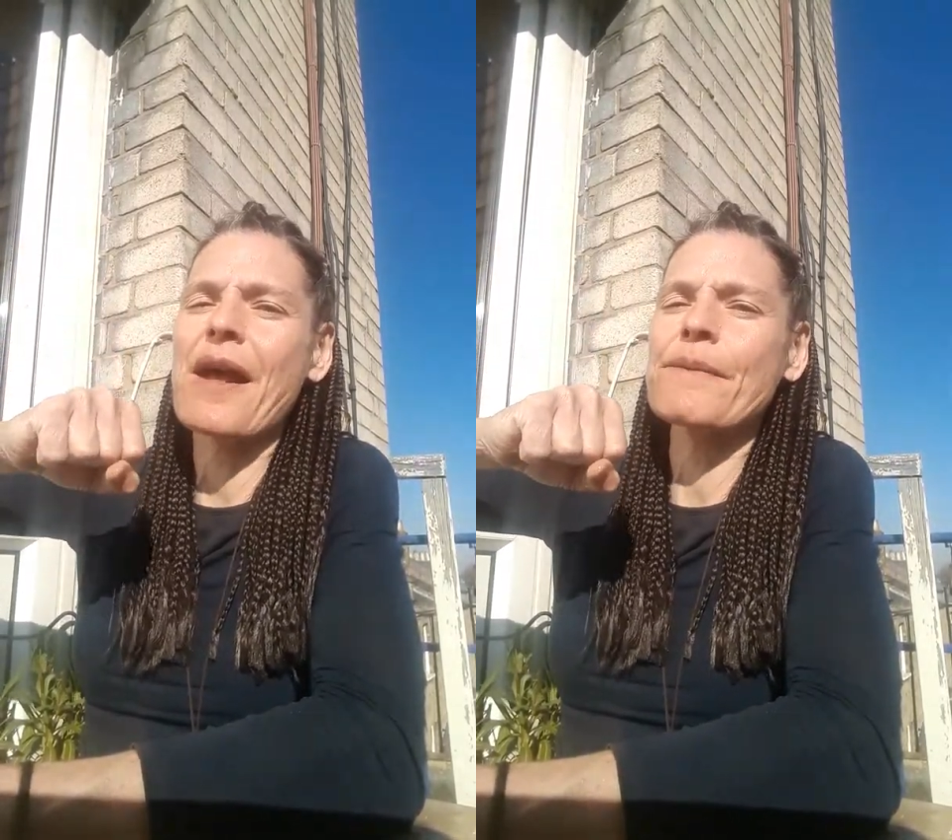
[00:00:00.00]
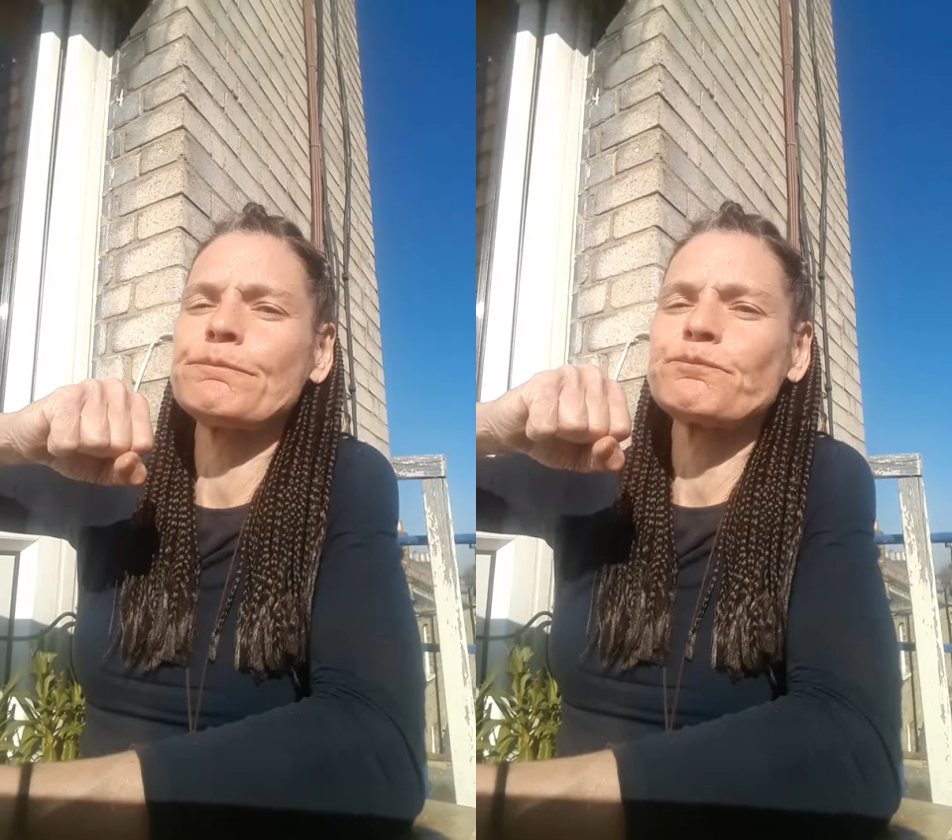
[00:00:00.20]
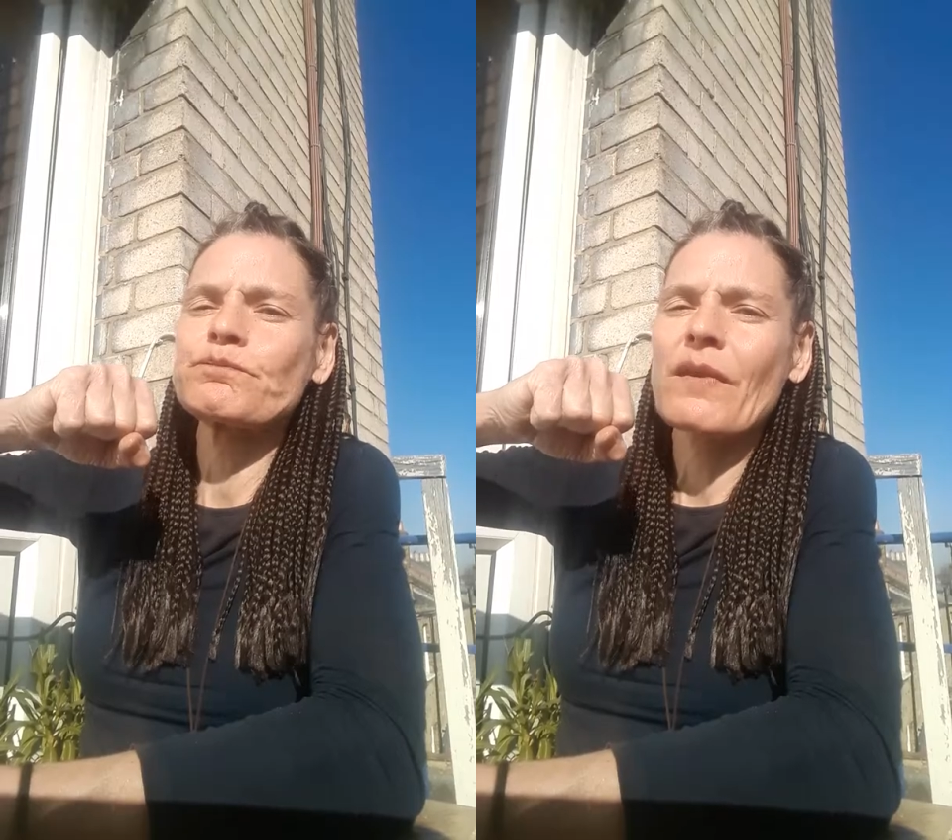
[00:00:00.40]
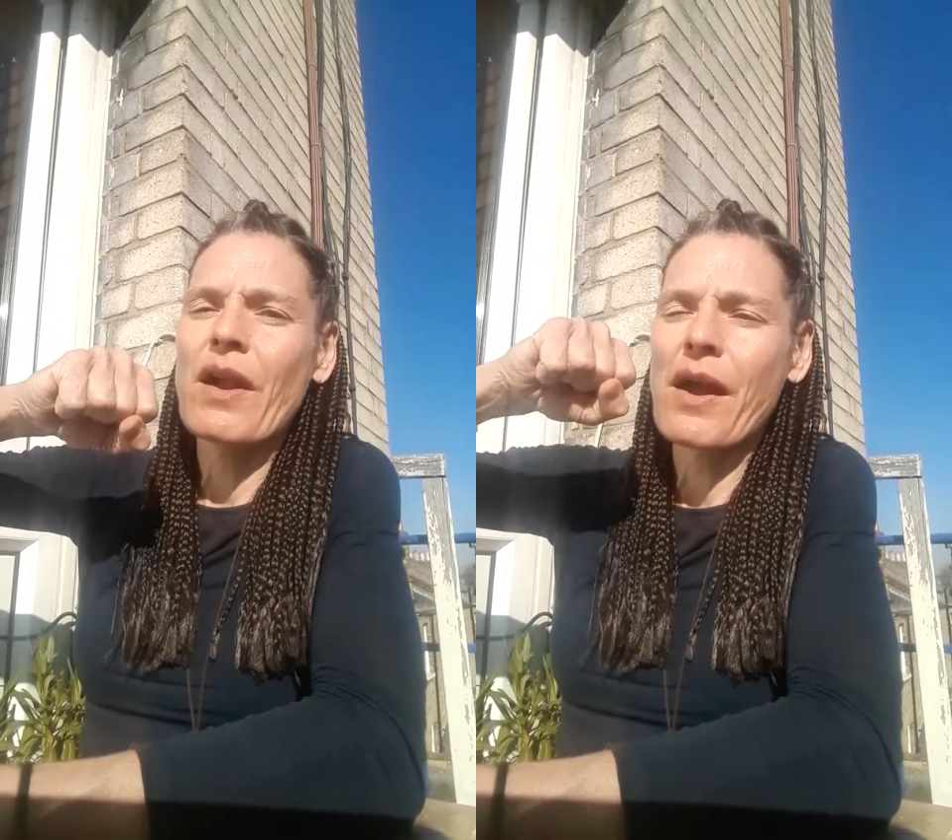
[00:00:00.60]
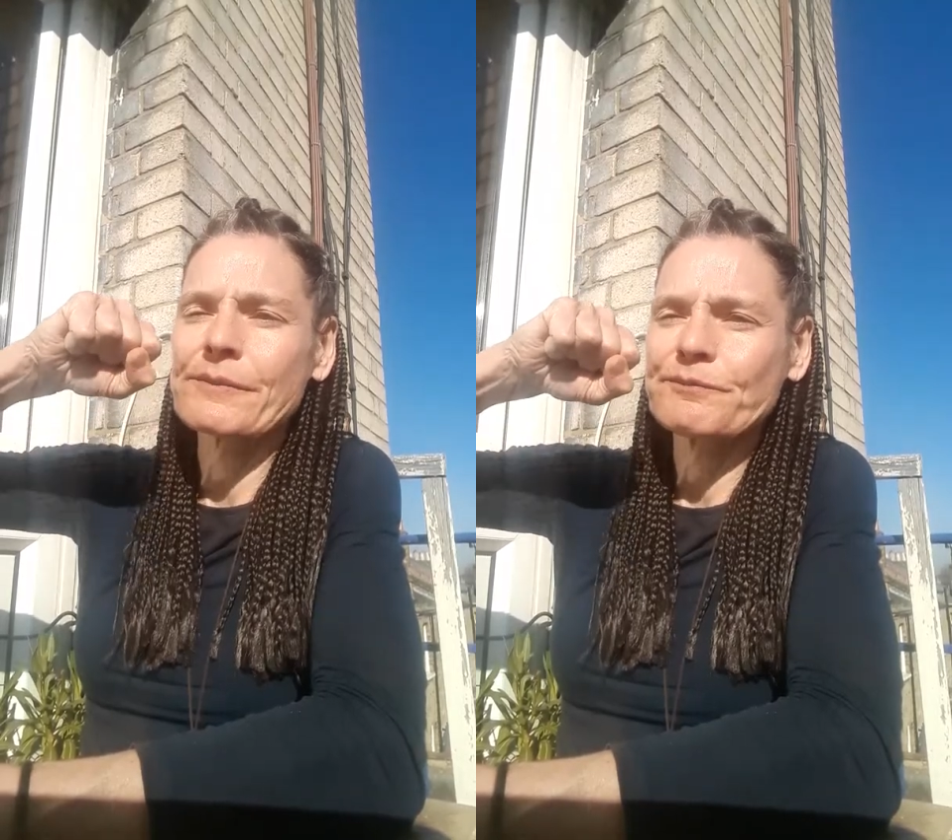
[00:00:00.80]

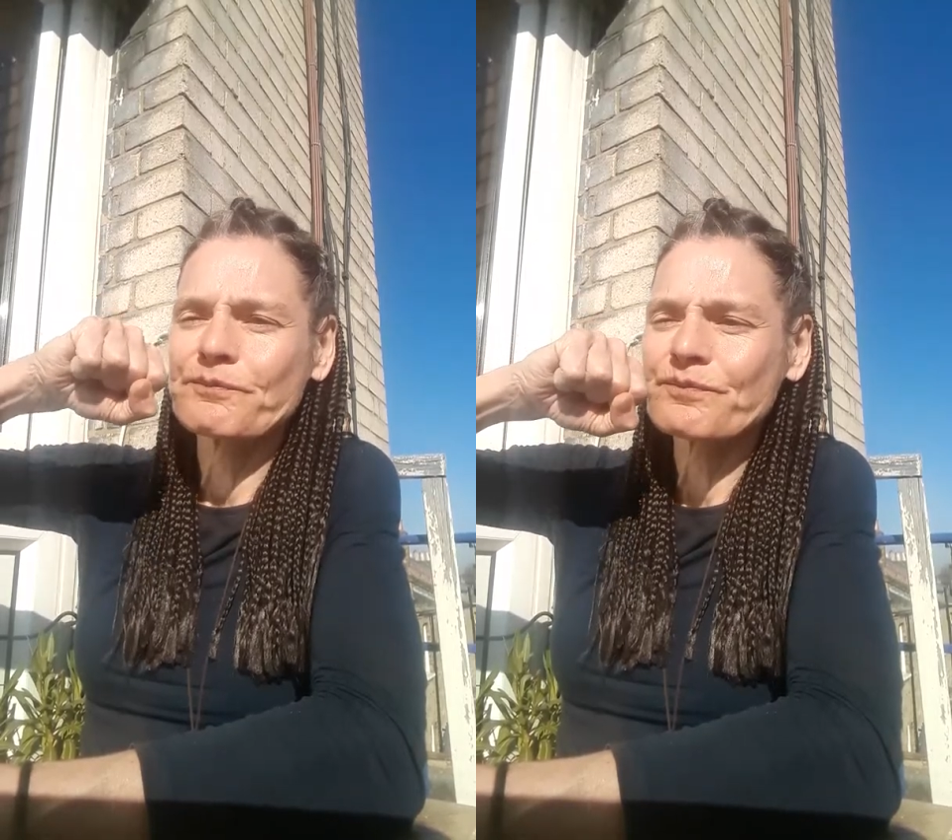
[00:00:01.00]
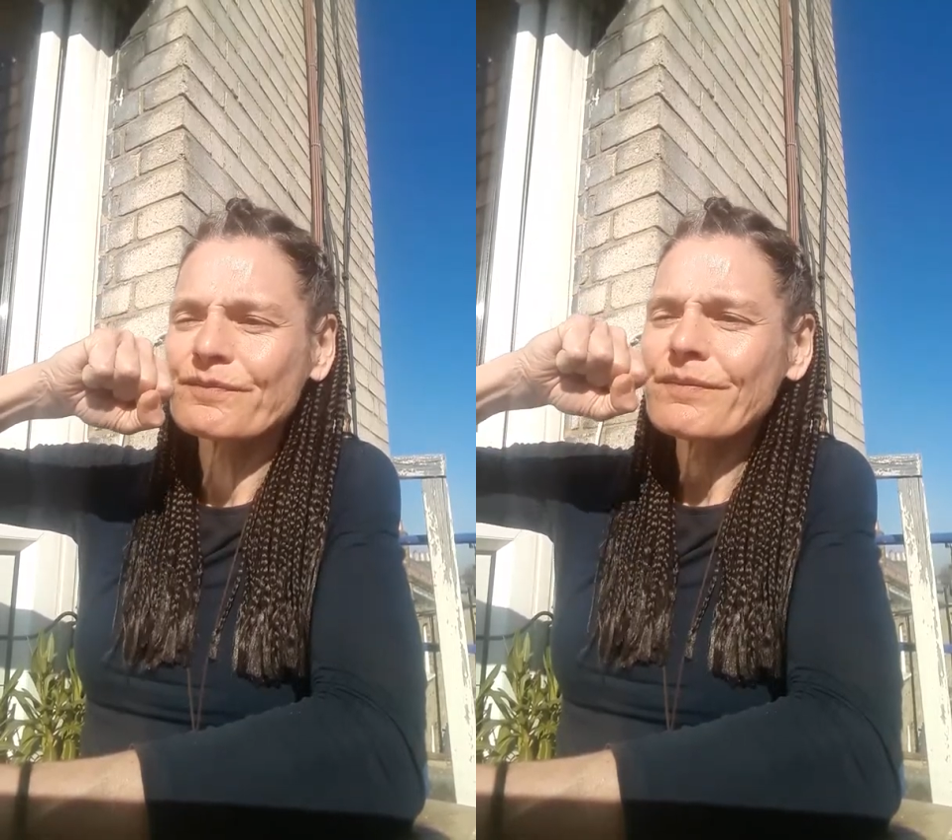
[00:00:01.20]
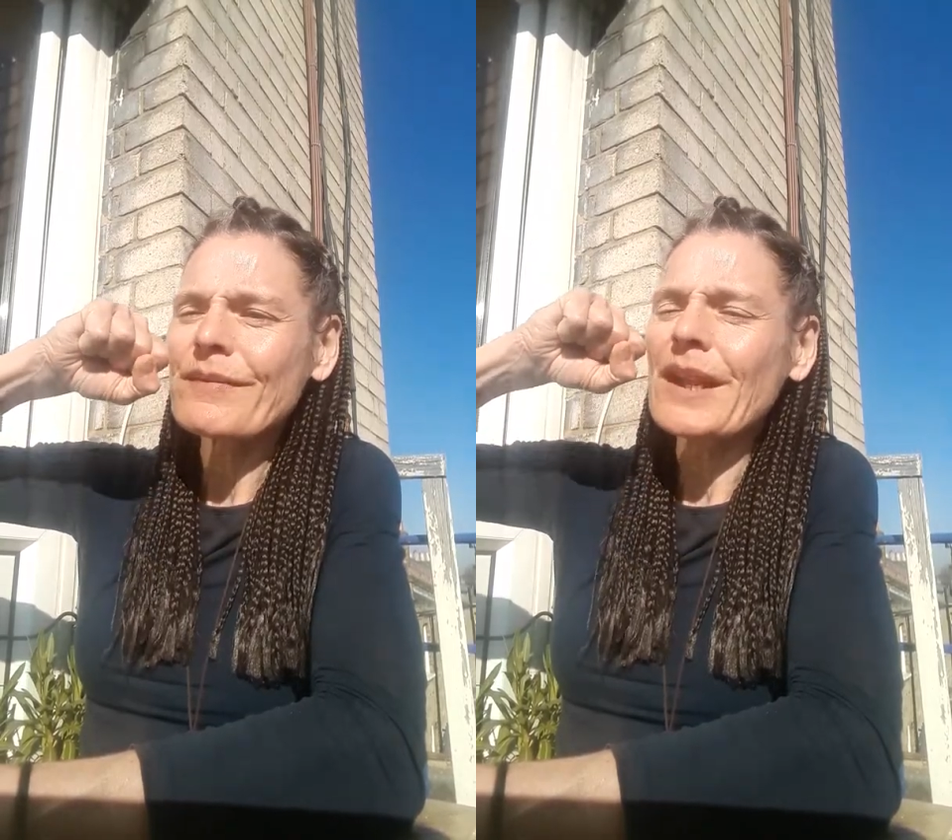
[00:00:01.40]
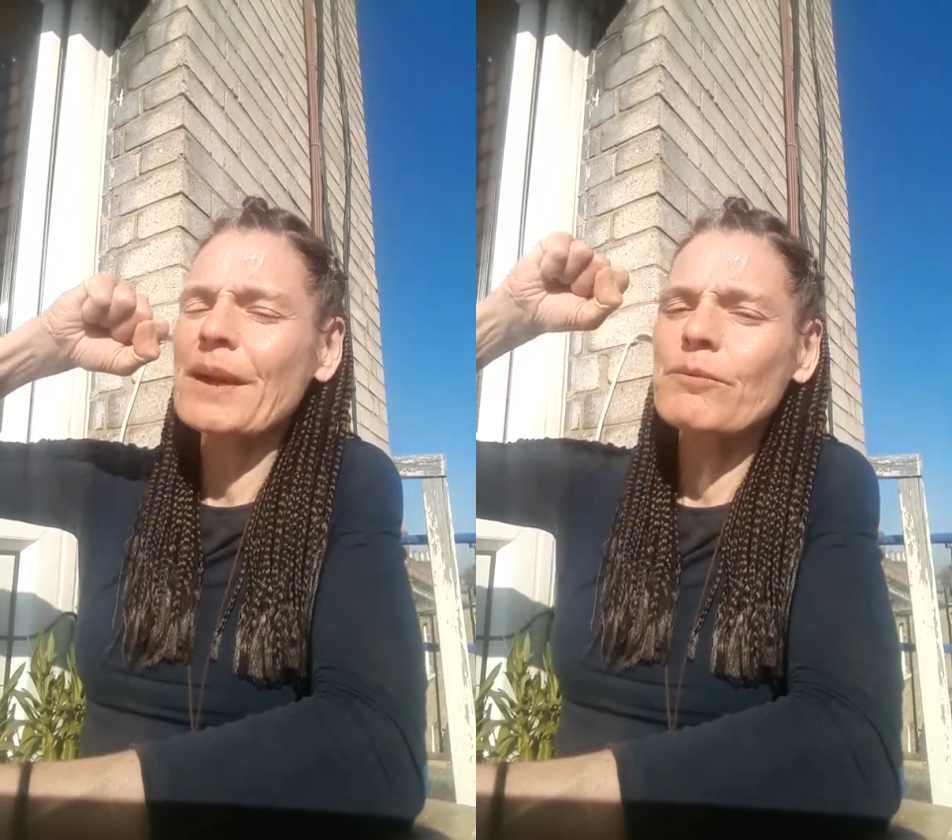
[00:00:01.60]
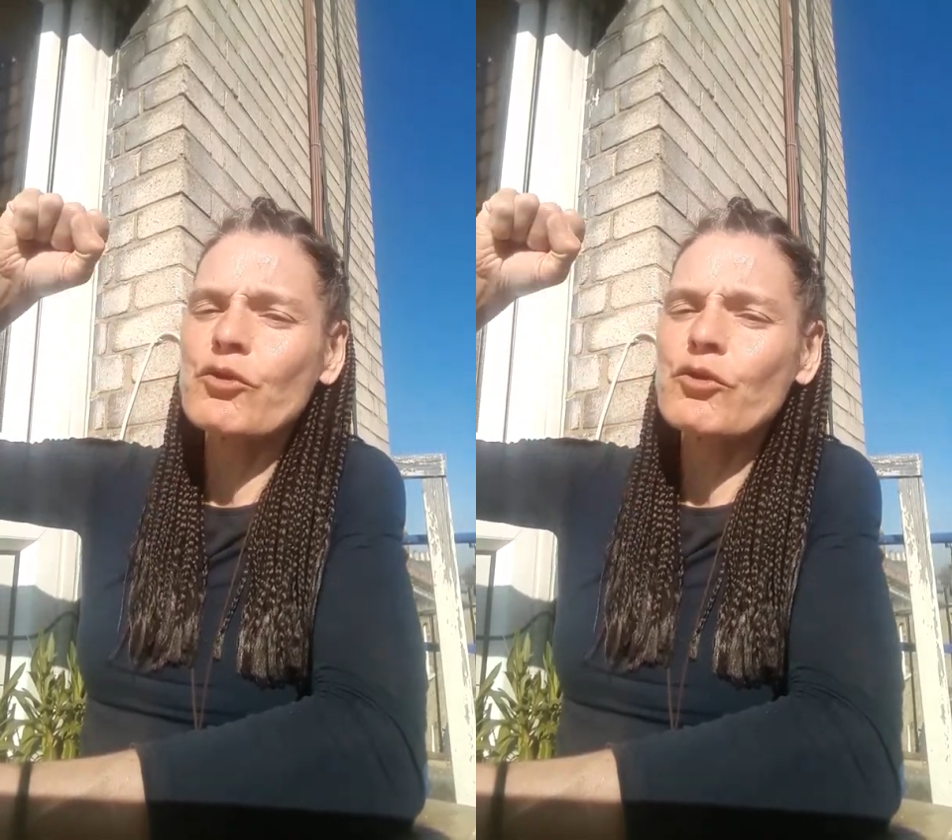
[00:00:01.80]
I'm